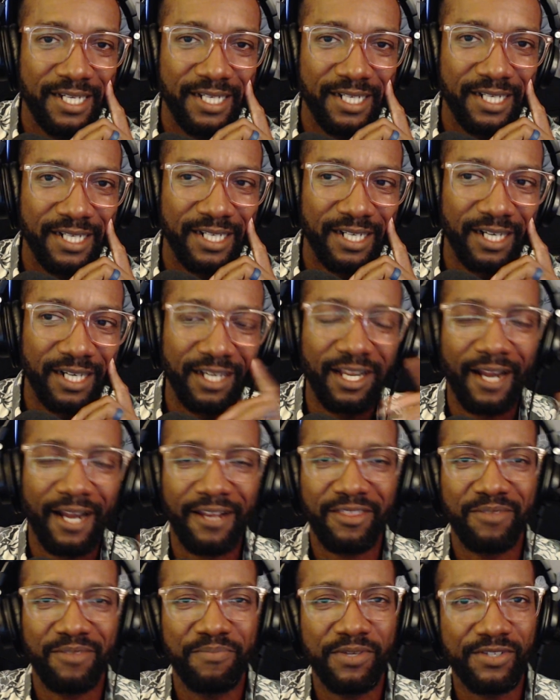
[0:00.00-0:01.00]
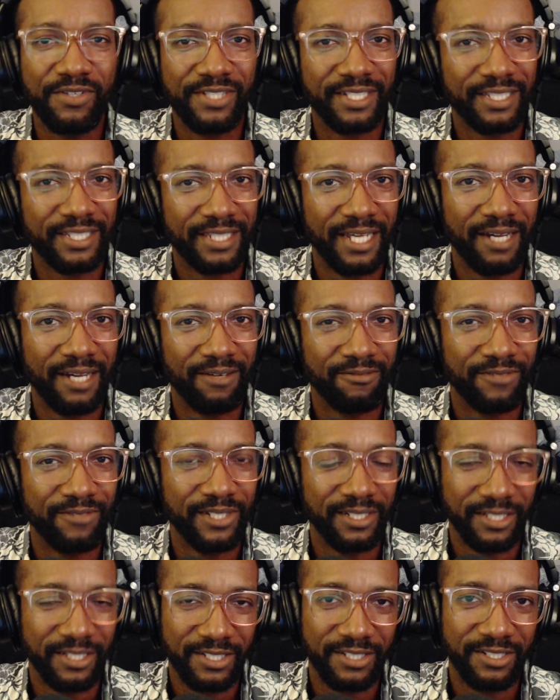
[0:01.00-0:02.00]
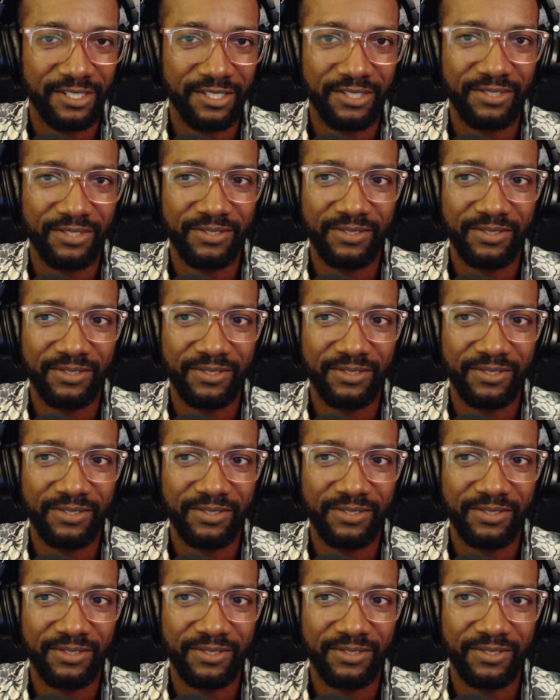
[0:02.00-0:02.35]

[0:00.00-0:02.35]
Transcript: a lot of the music that we listen to,